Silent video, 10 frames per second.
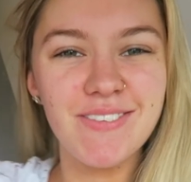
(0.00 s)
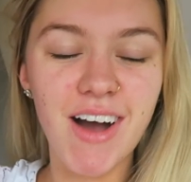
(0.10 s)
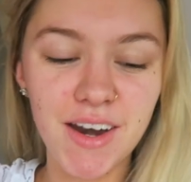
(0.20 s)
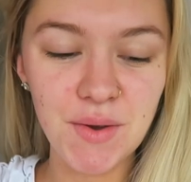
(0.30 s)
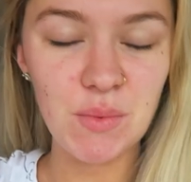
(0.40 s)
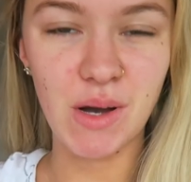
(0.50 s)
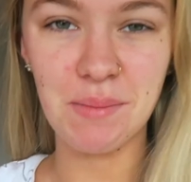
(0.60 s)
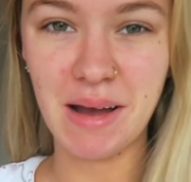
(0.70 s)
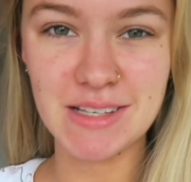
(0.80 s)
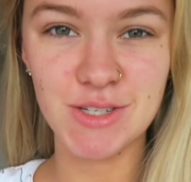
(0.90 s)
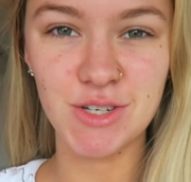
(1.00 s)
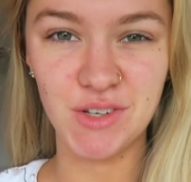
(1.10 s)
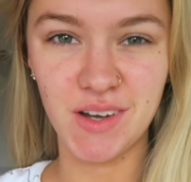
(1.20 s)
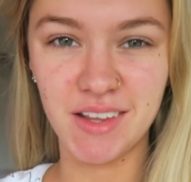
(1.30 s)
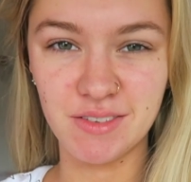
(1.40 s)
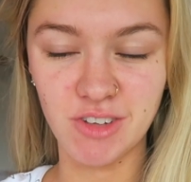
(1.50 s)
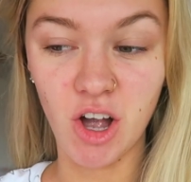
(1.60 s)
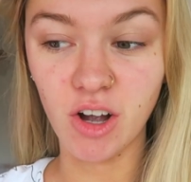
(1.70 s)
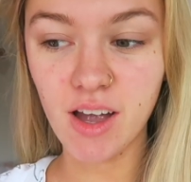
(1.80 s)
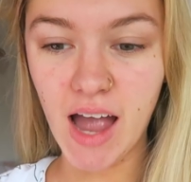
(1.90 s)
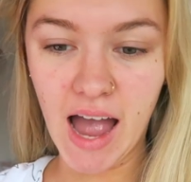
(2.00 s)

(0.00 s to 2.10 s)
everyone, welcome back to another vlog.